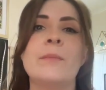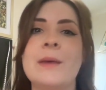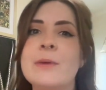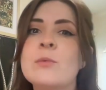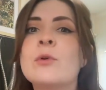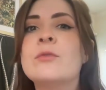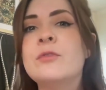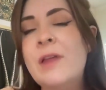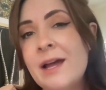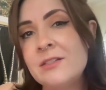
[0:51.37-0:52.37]
maybe
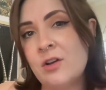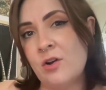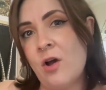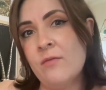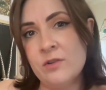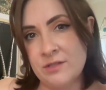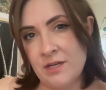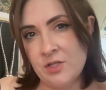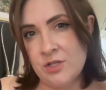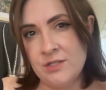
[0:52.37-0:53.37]
reflect on
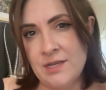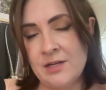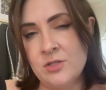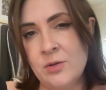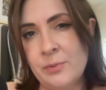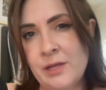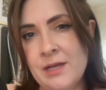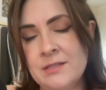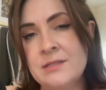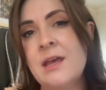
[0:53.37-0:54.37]
conversations that took
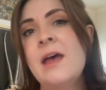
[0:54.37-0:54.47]
place,